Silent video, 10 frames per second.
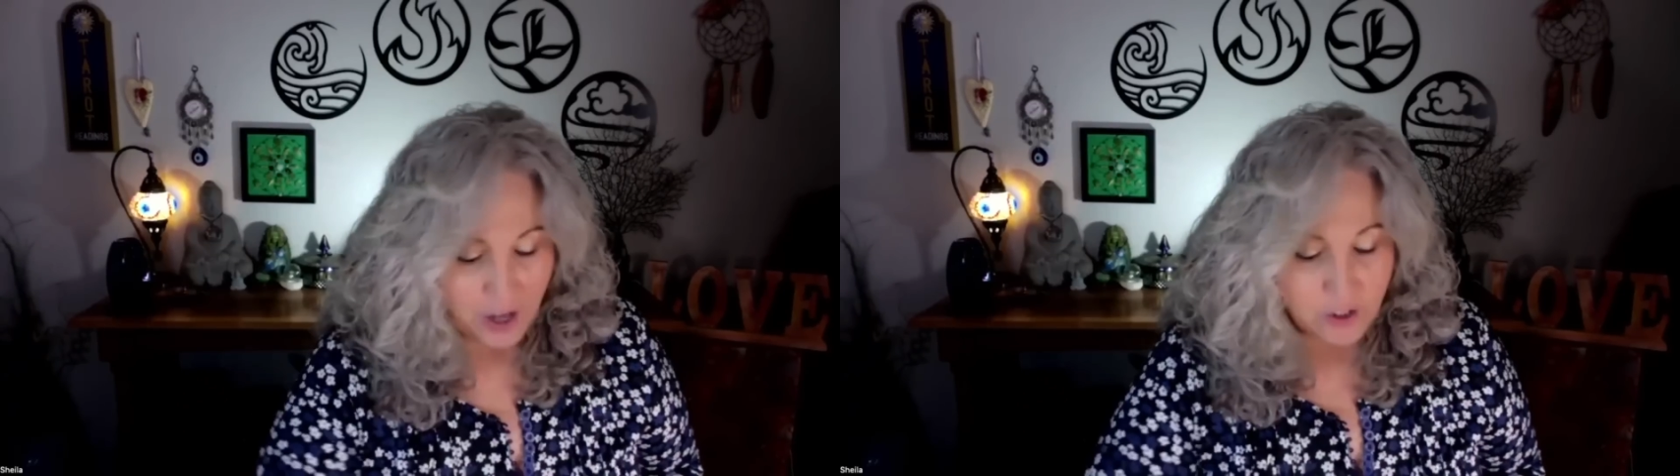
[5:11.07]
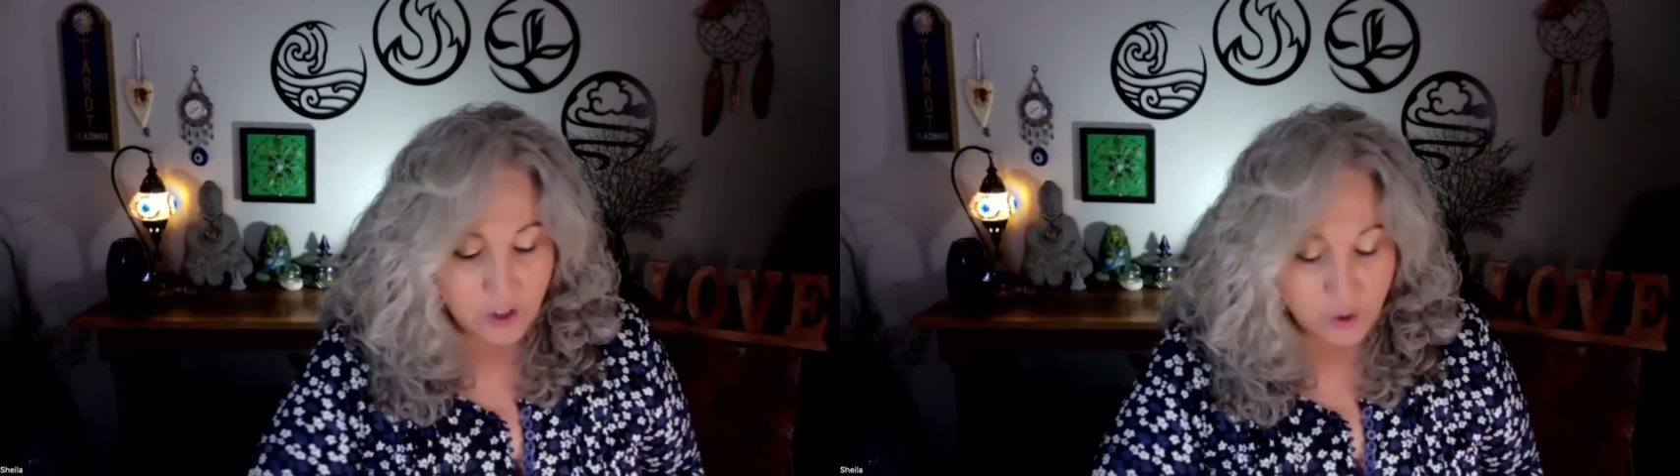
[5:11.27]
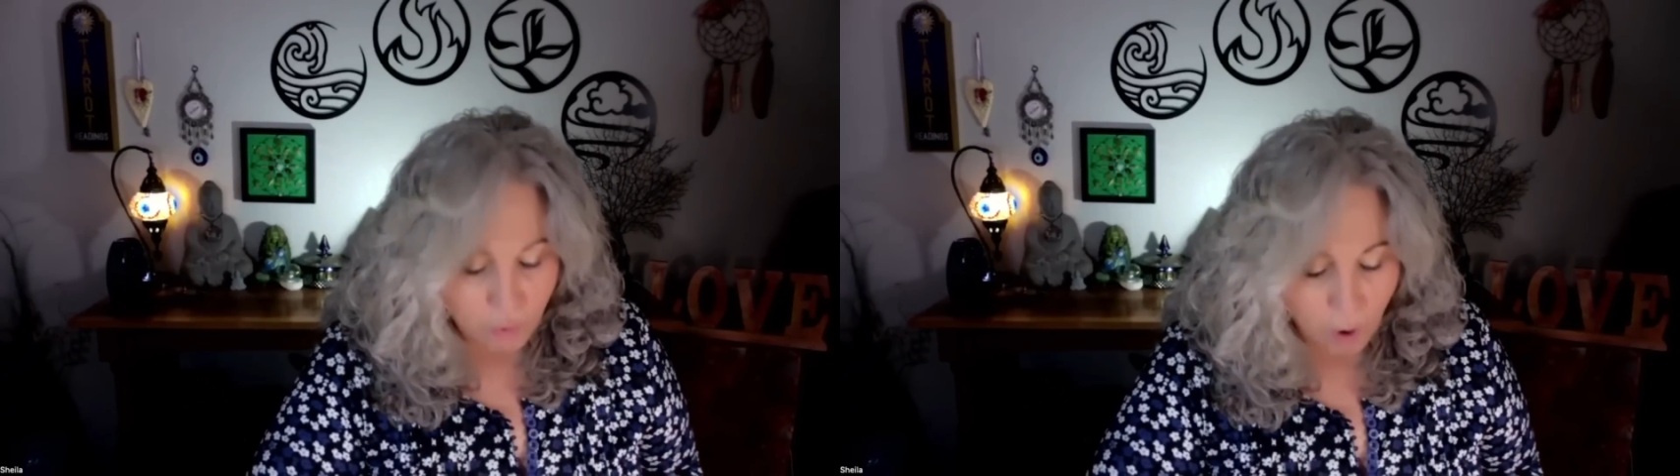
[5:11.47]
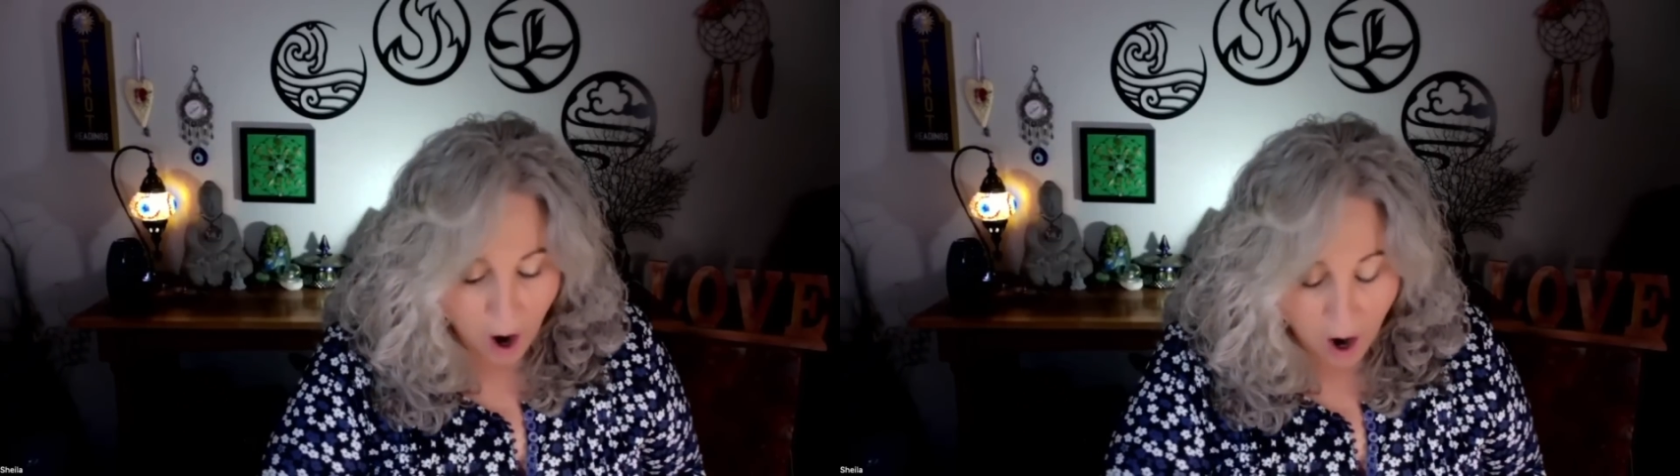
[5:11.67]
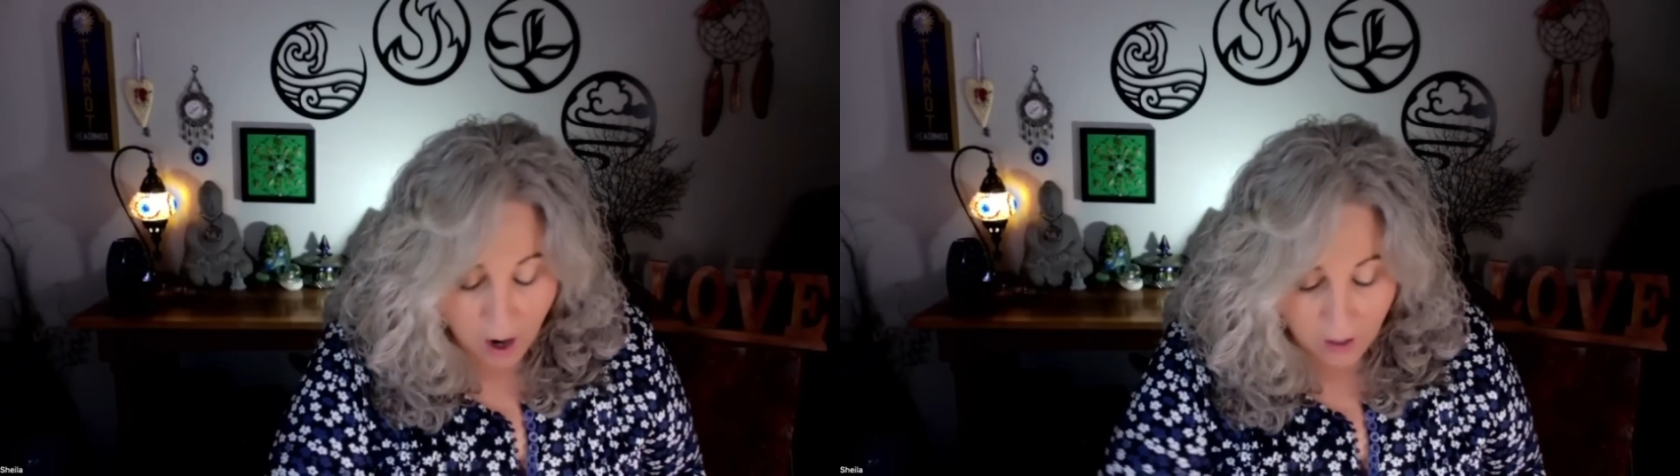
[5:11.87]

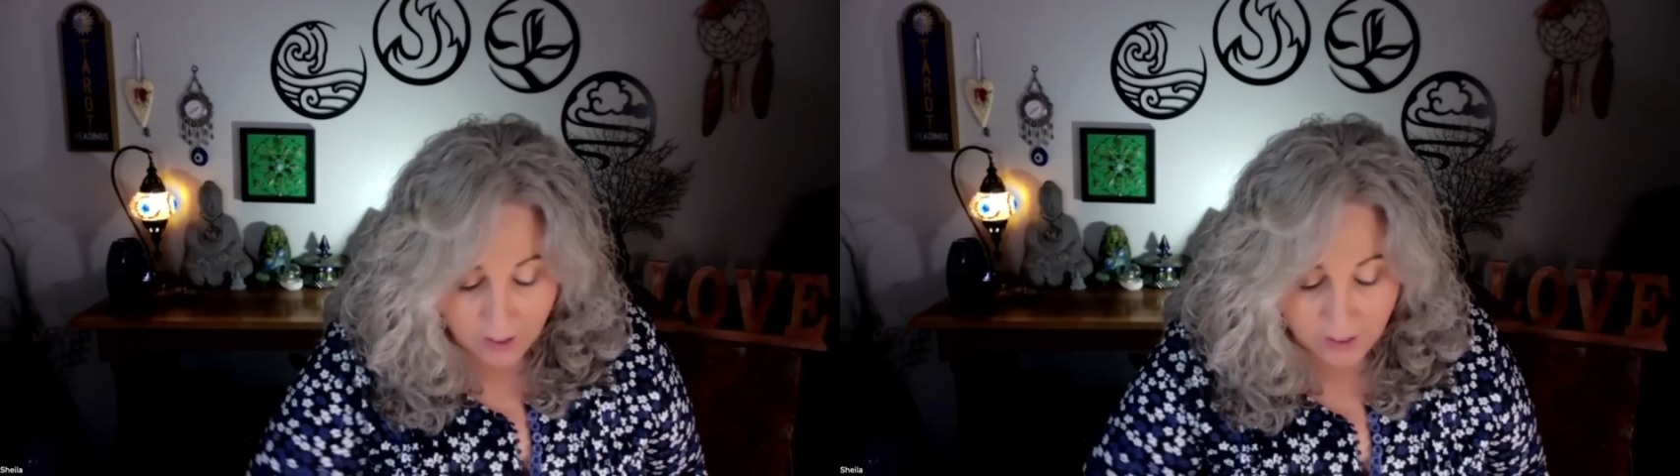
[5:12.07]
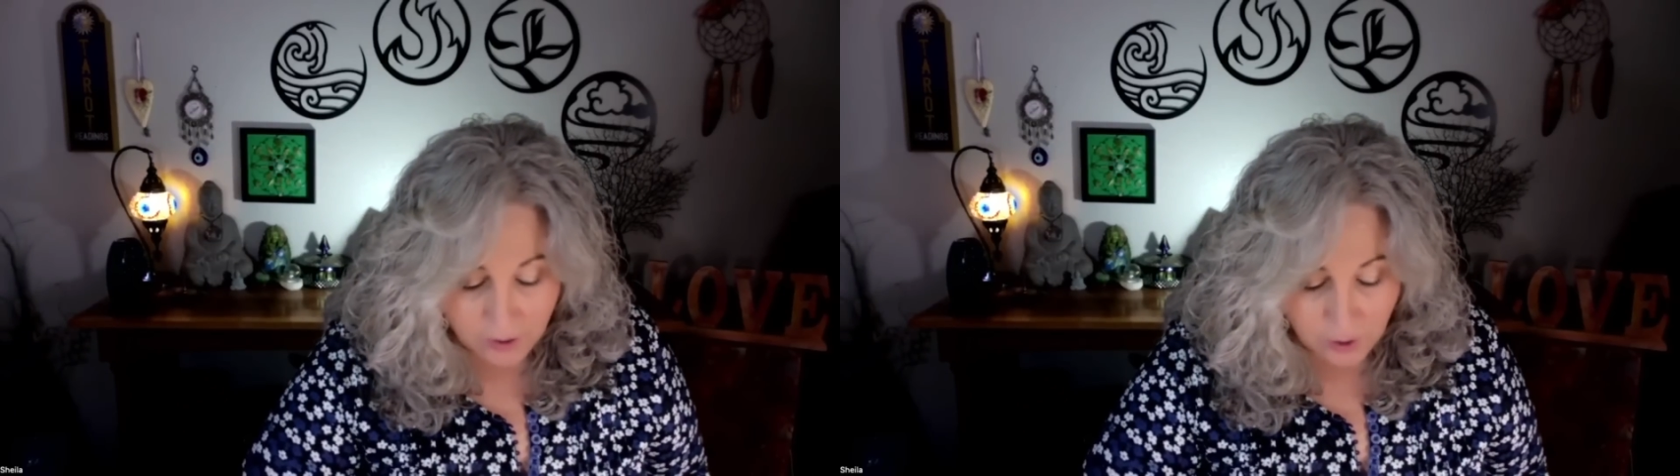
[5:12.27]
Strongly